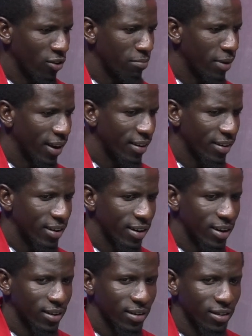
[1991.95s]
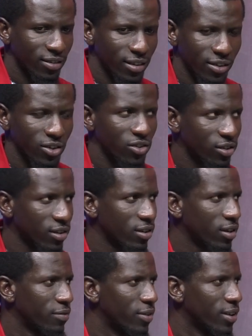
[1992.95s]
You've been the Secretary
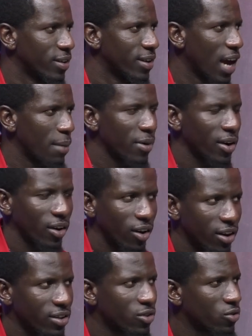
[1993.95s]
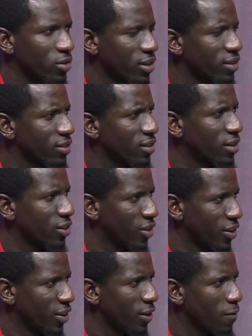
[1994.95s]
General of the Gambia College Students Union.